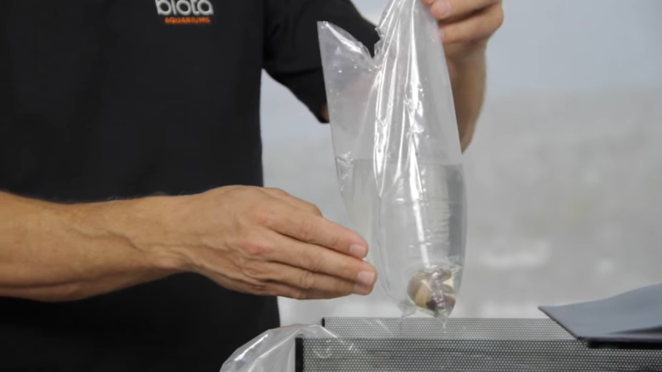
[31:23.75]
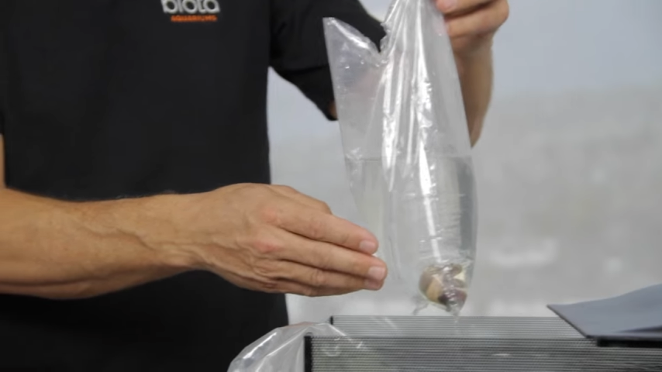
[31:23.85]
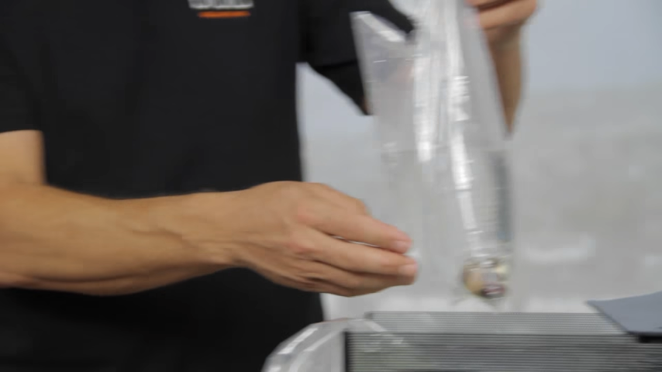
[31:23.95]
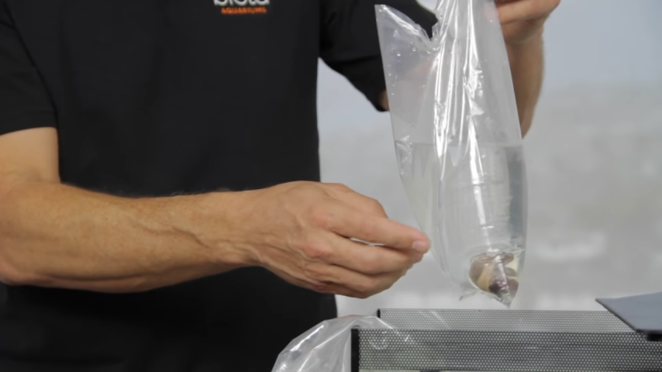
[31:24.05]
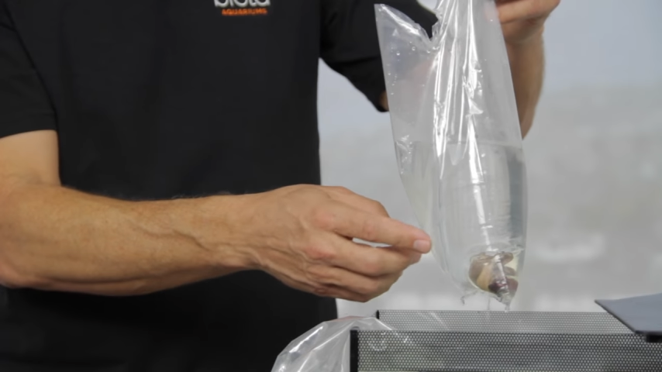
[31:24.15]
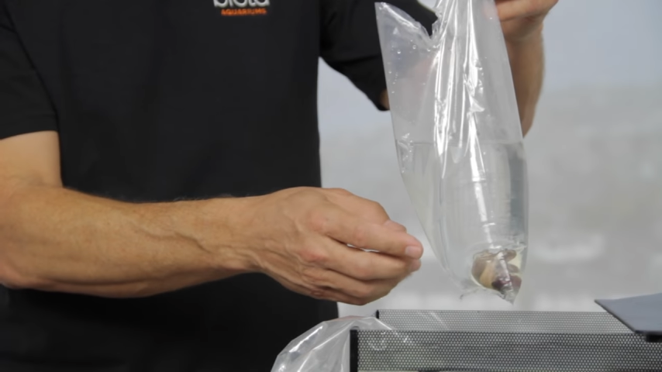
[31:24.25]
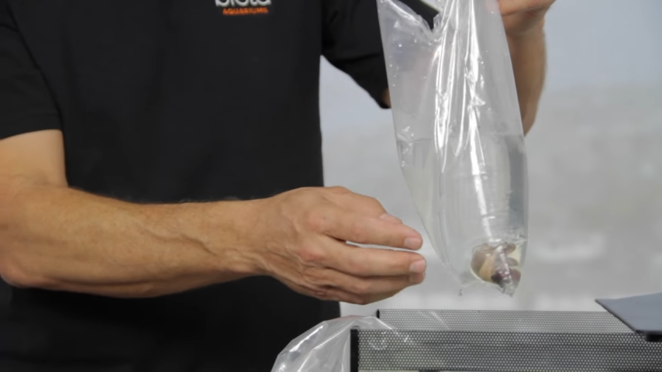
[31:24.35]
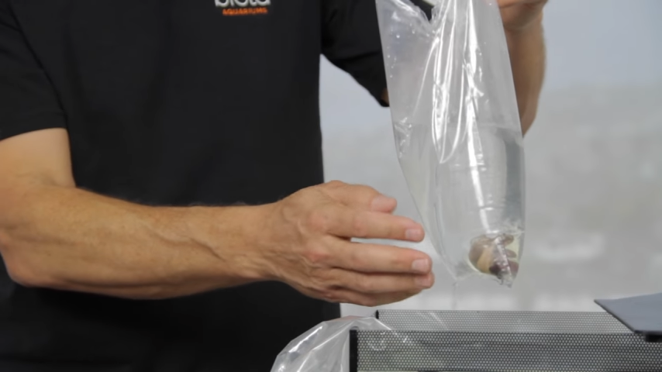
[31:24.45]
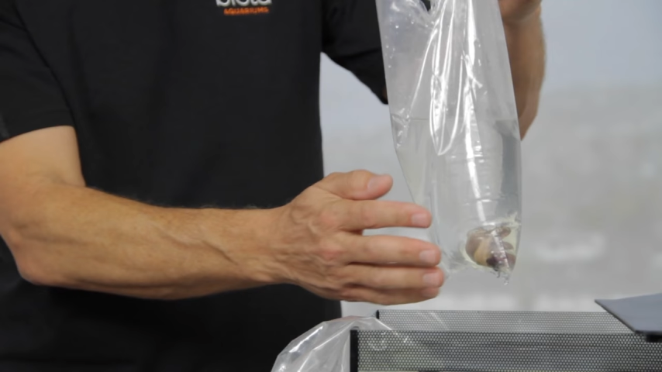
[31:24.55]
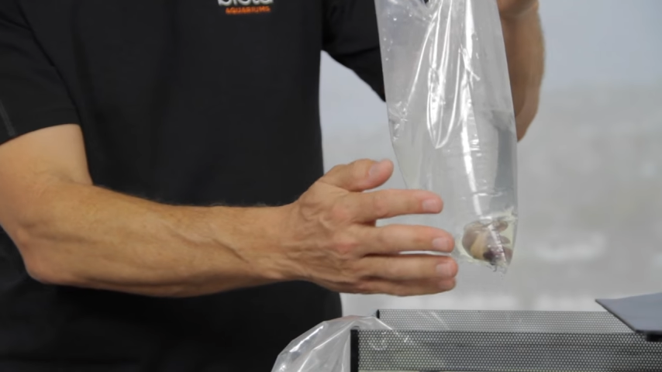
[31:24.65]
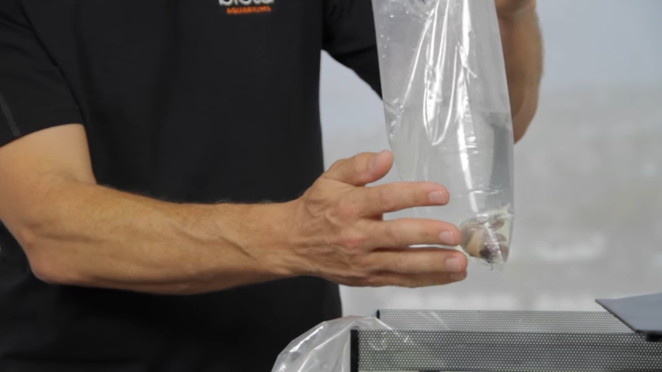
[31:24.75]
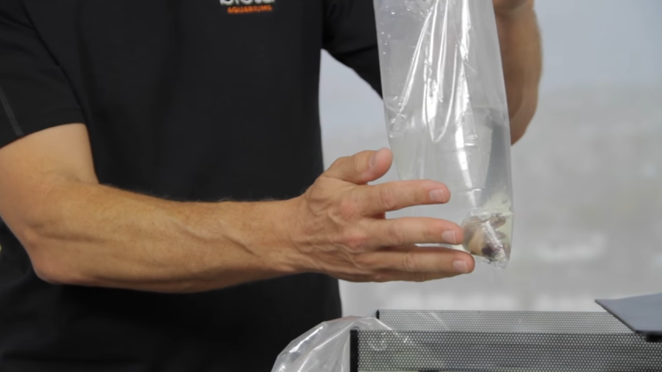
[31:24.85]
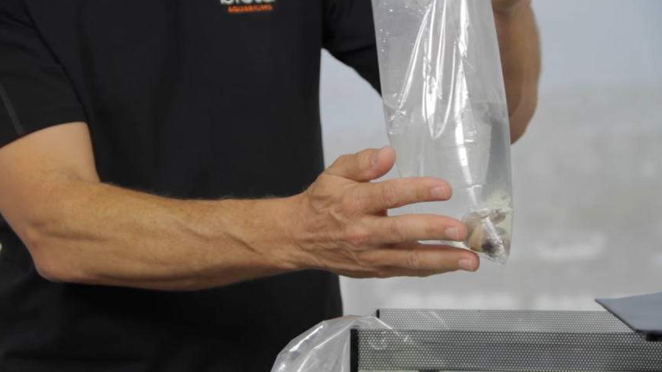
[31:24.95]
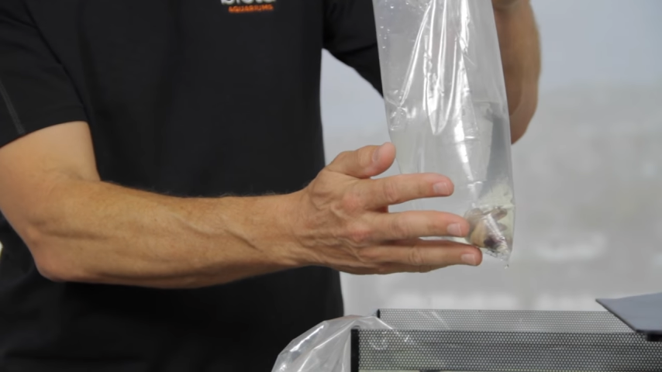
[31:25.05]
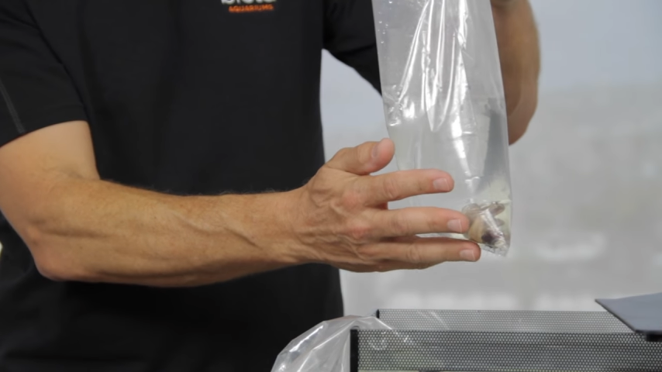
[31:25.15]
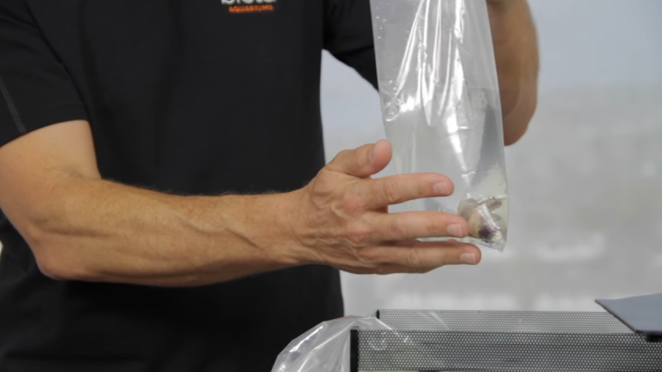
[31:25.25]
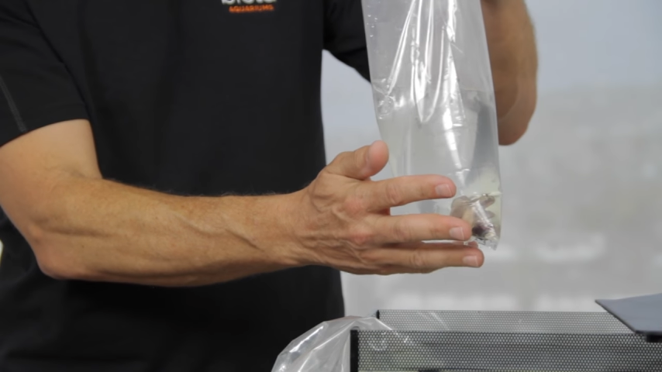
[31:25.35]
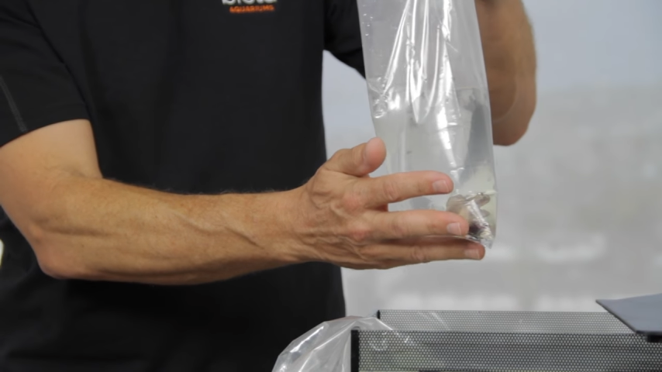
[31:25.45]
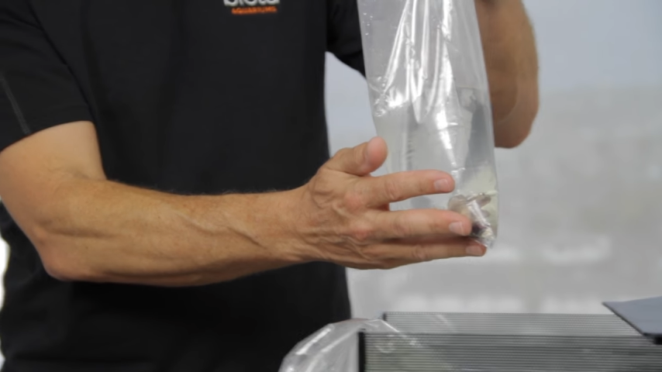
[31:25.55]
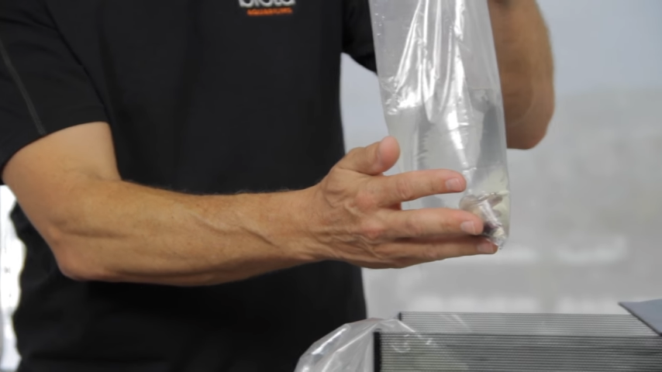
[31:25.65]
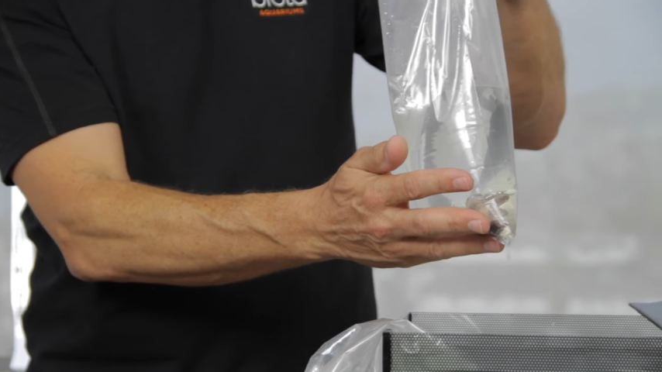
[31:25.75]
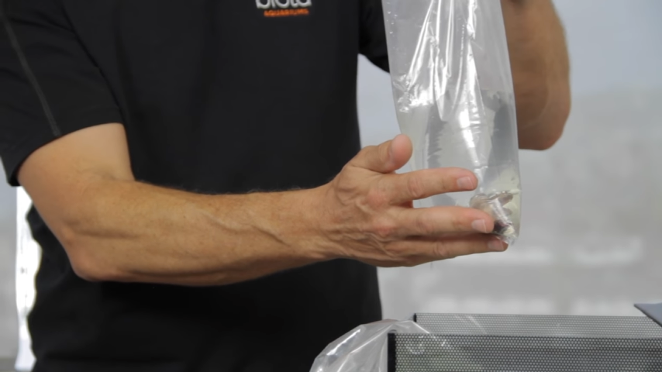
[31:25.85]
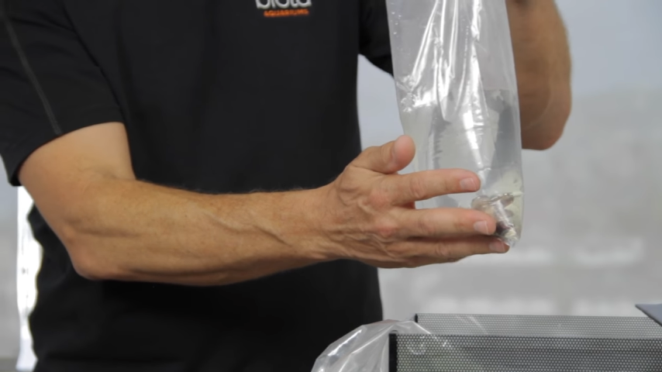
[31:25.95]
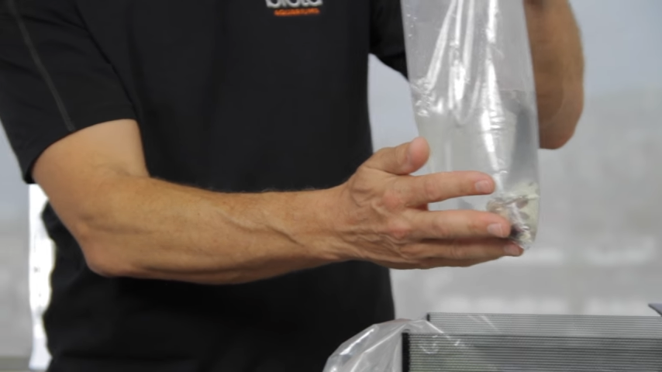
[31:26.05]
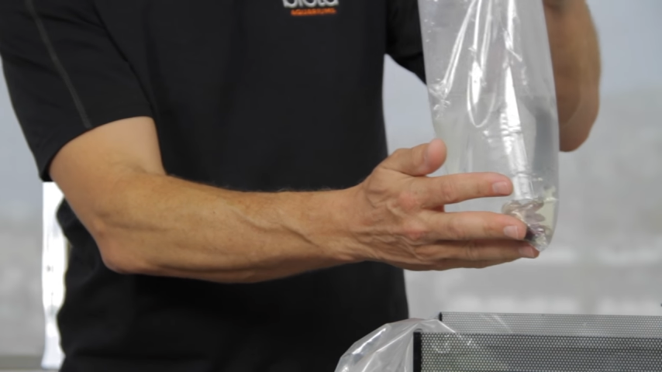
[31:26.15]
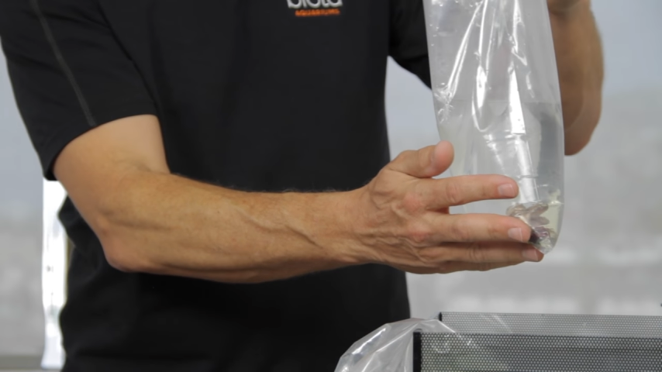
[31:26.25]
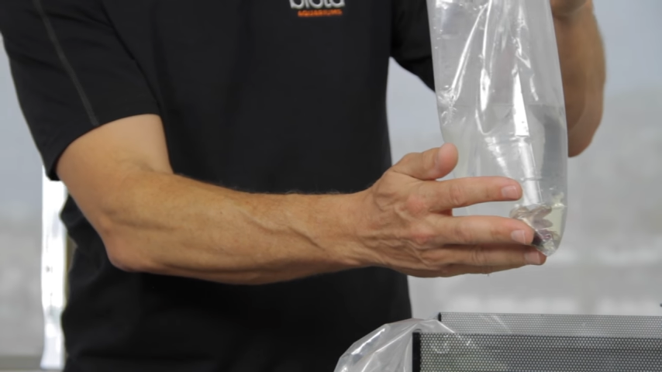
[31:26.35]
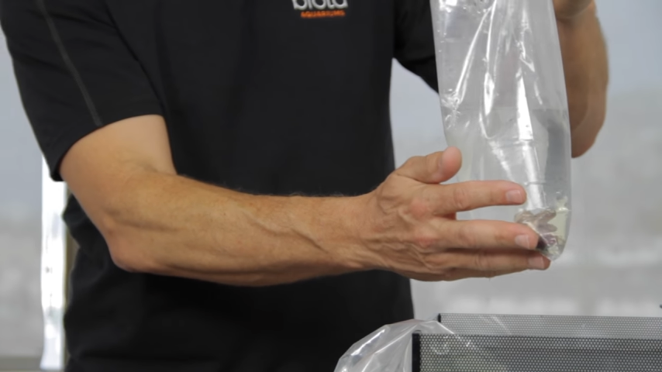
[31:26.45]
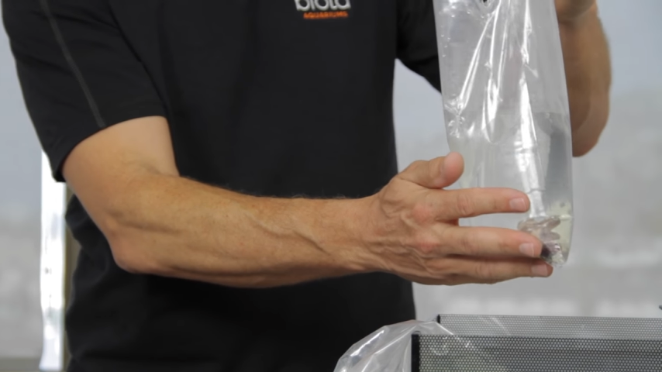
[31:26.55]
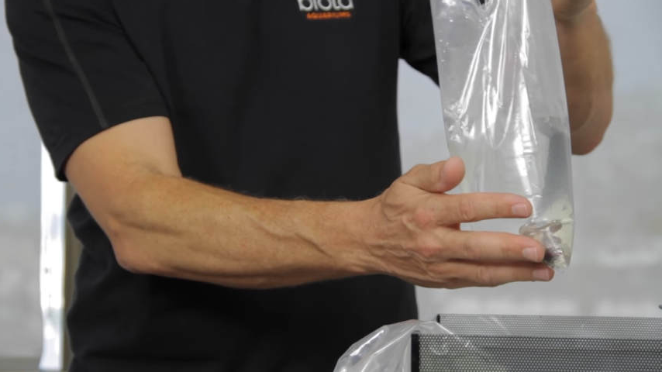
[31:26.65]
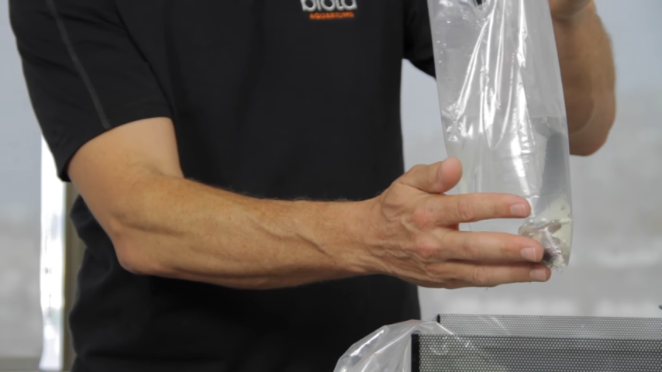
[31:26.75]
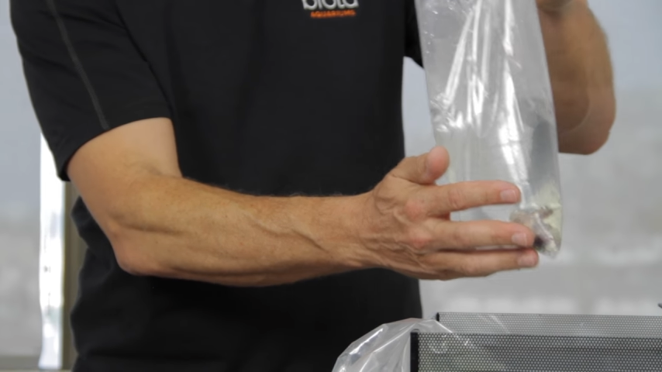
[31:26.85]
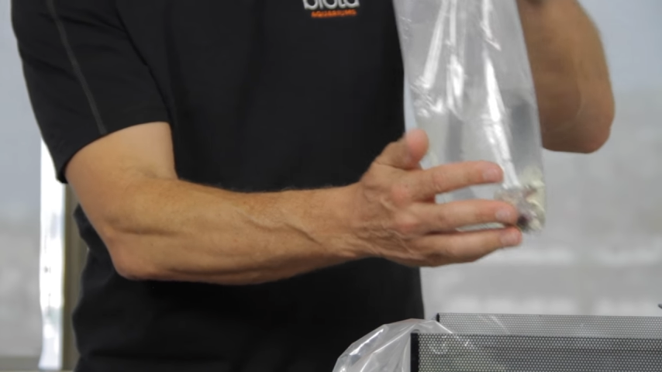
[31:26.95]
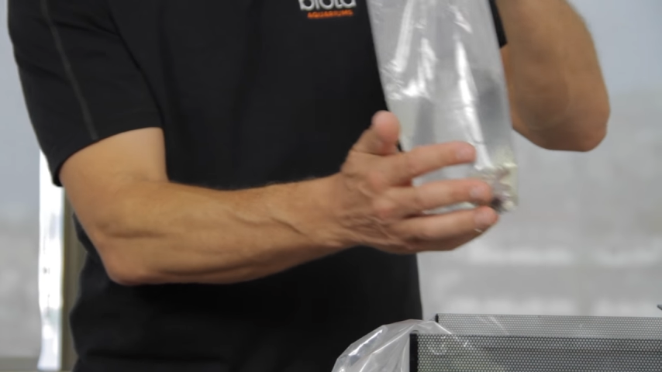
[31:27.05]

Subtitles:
No face is visible, so there are no lips to read.